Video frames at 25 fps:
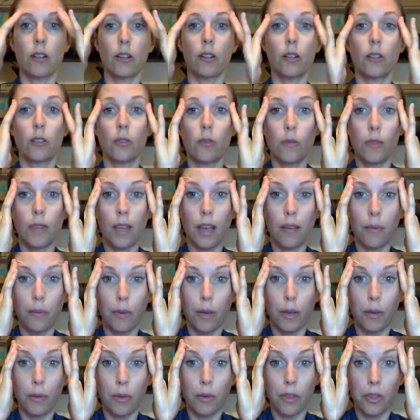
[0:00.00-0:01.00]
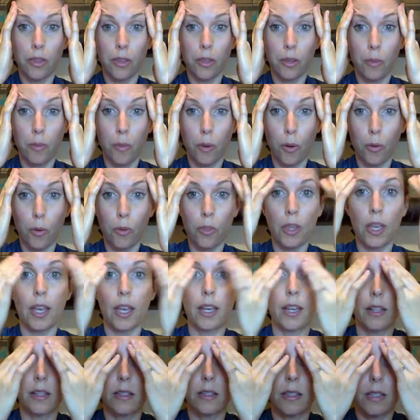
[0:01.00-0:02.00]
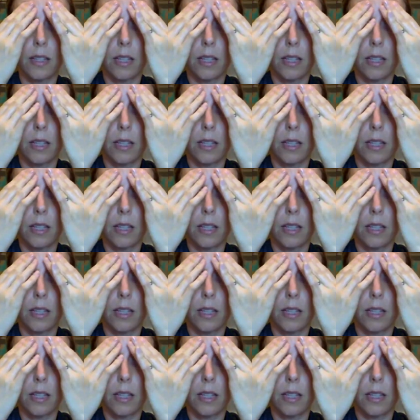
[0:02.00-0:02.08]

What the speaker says: Do that way with both hands.